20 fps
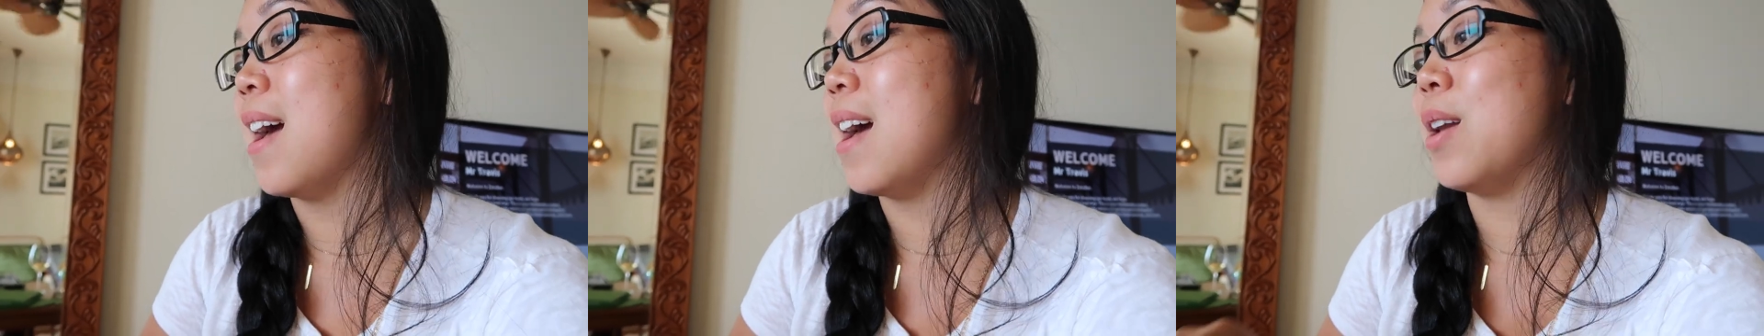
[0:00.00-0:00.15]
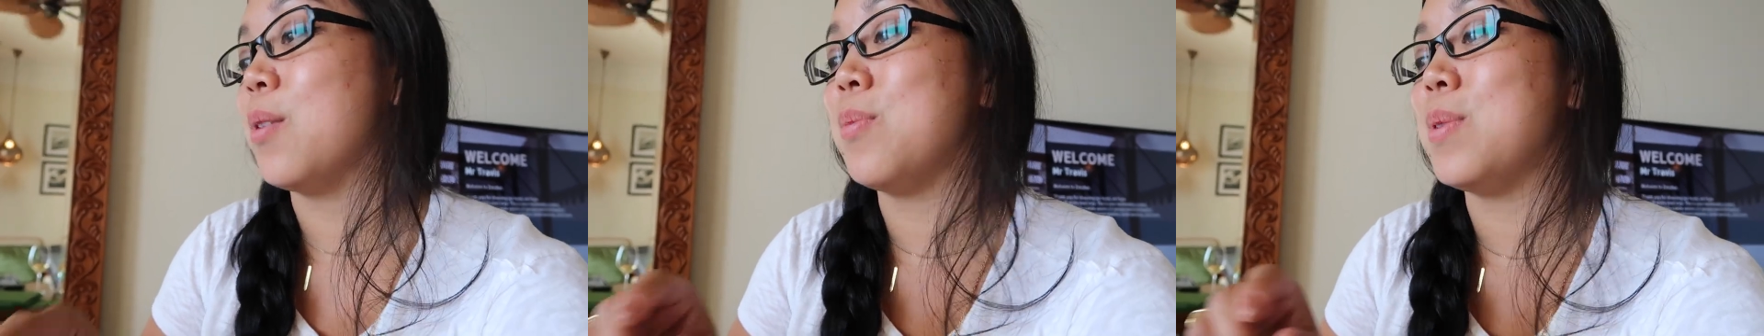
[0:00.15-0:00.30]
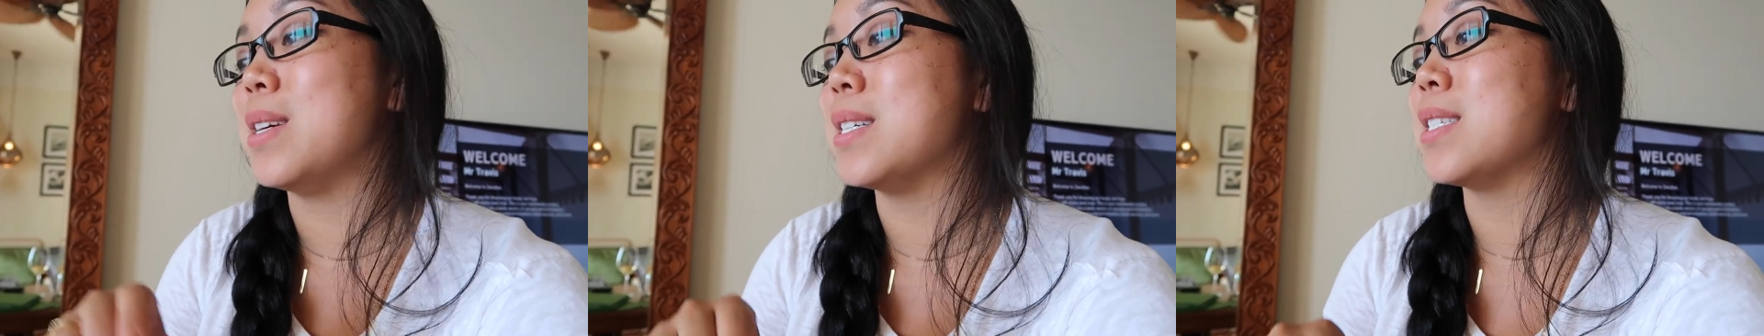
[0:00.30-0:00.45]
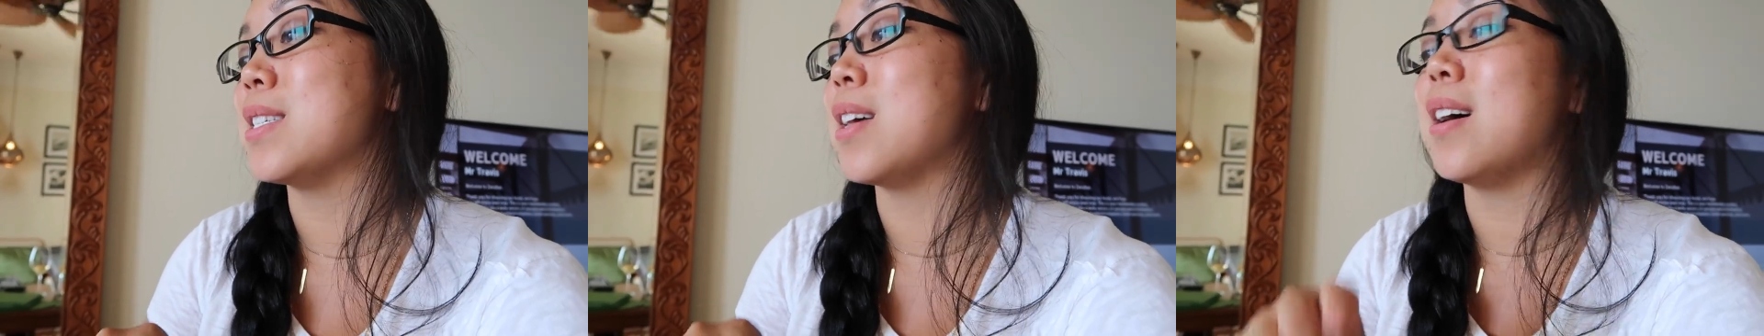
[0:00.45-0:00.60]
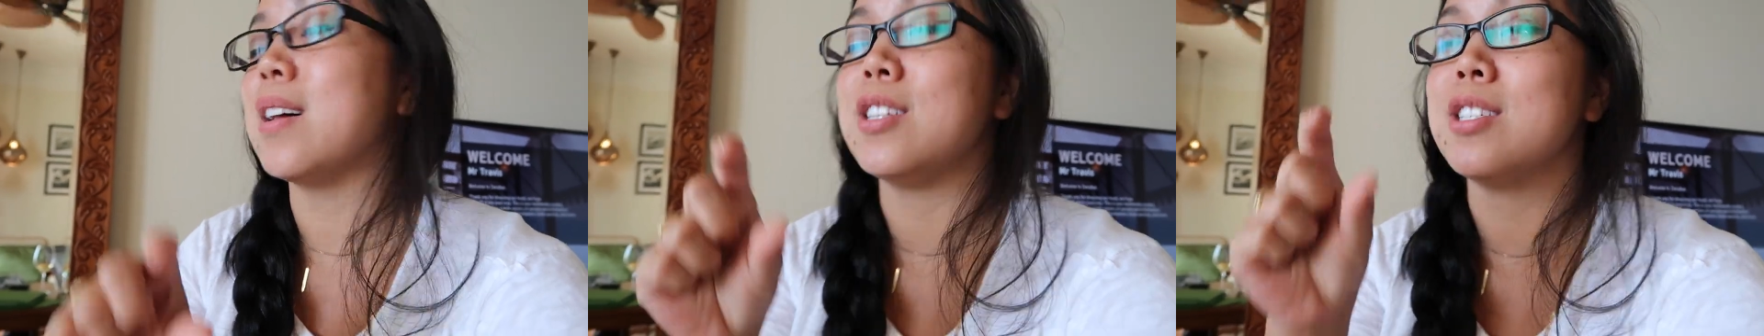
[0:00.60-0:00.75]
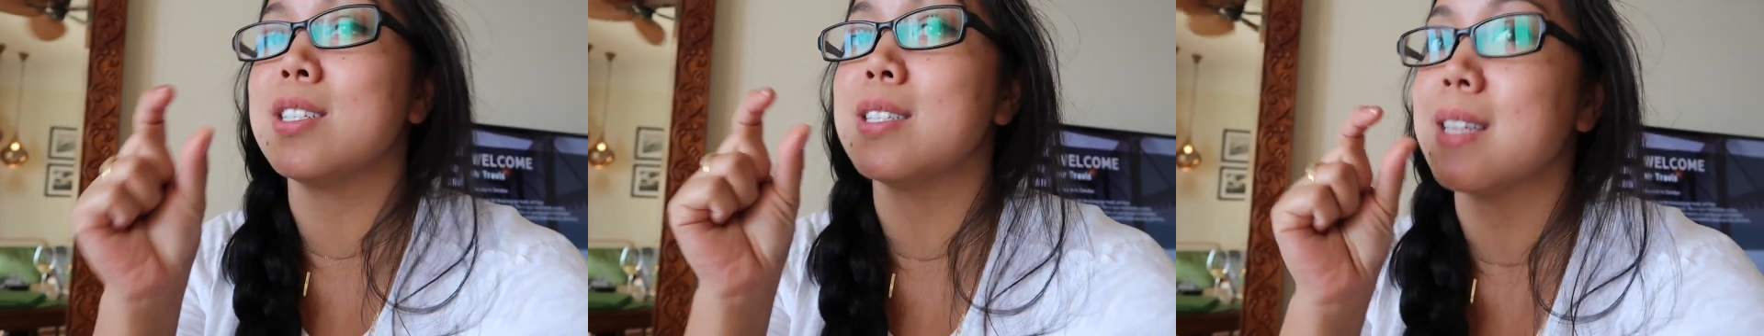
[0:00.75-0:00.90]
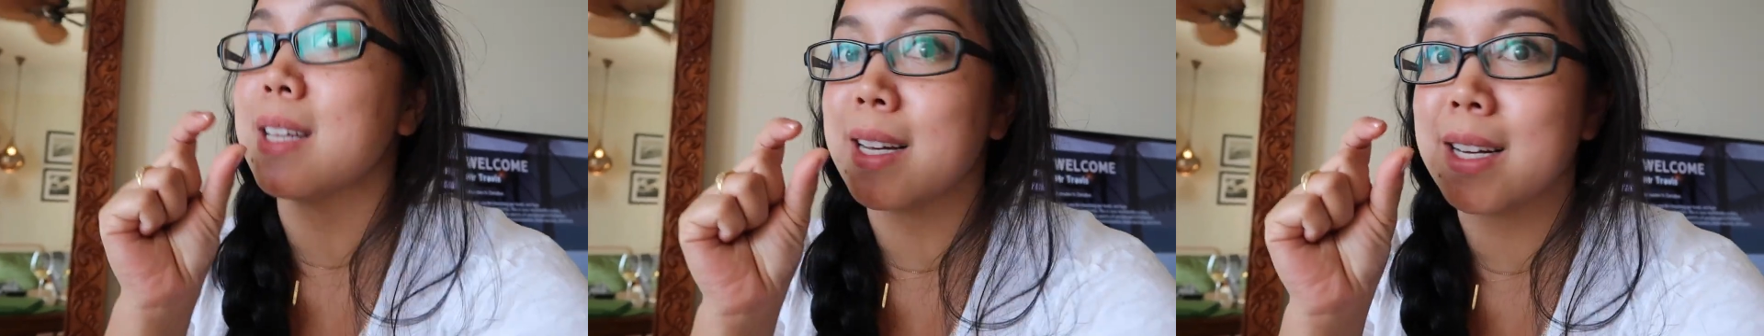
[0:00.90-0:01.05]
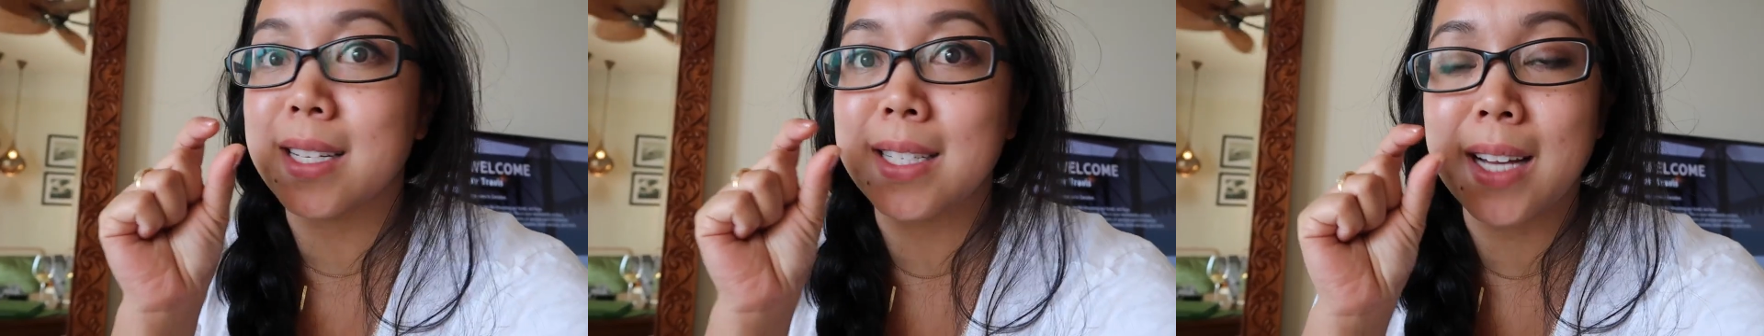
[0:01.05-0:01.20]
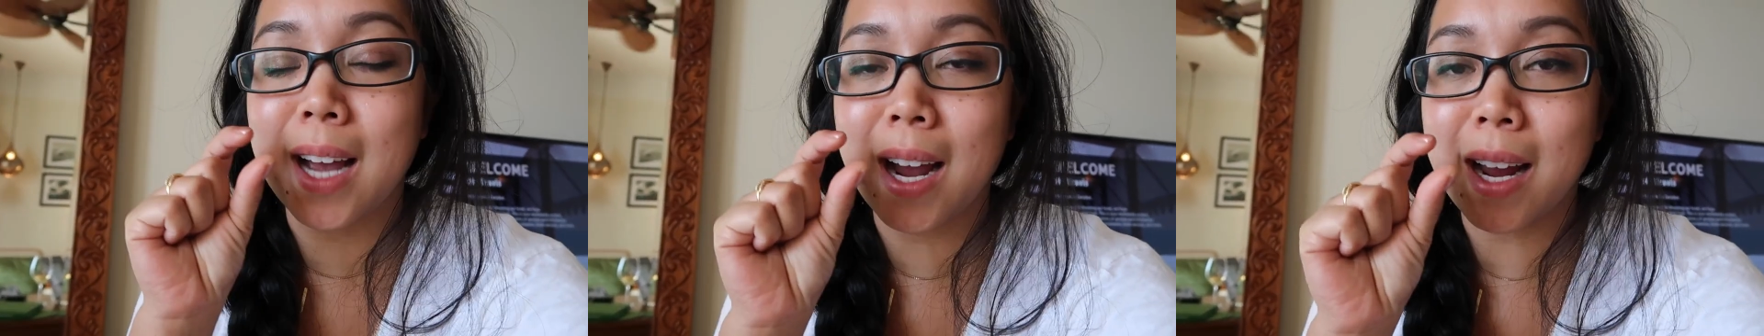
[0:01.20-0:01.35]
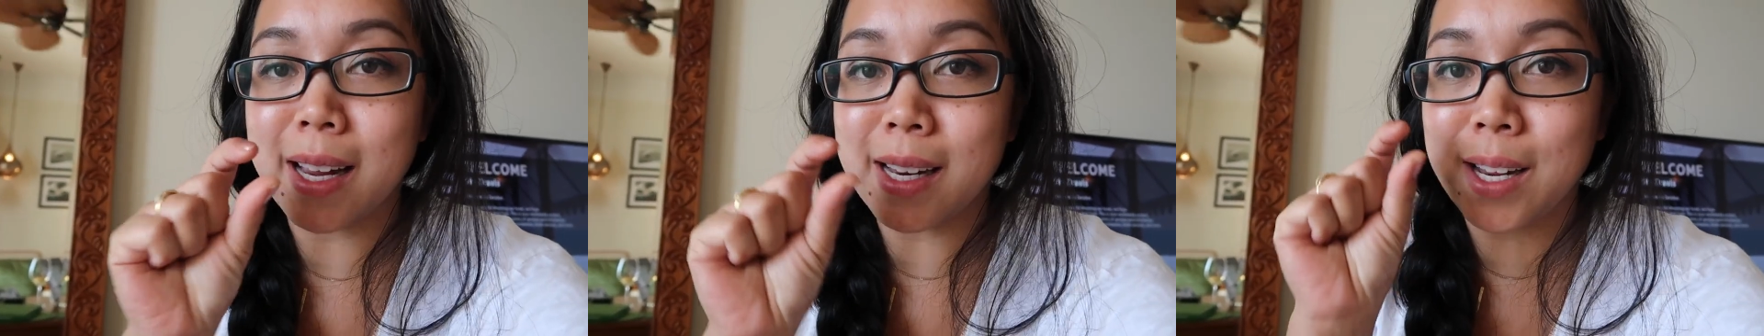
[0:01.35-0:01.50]
and we saw just like a
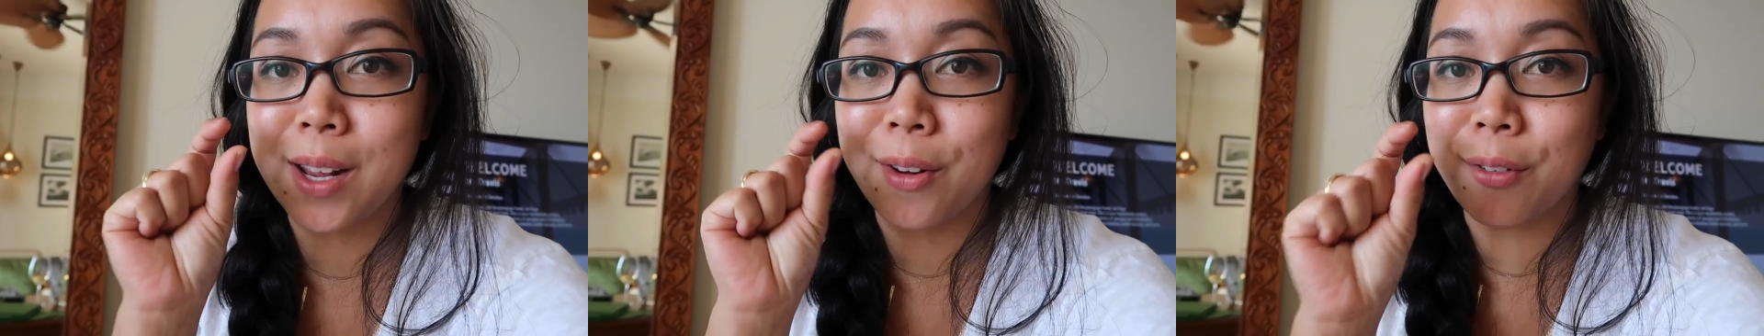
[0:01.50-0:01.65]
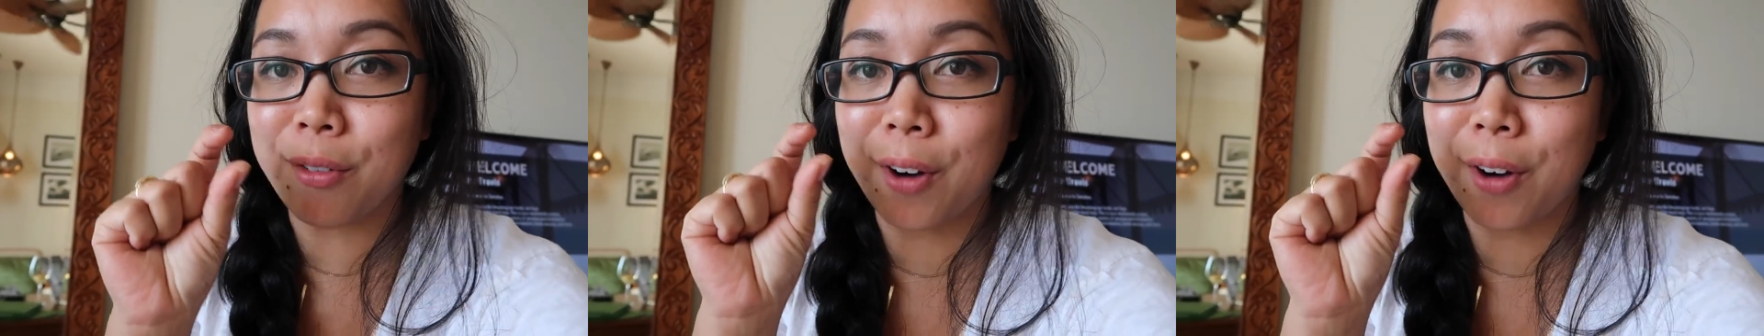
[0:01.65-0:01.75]
tiny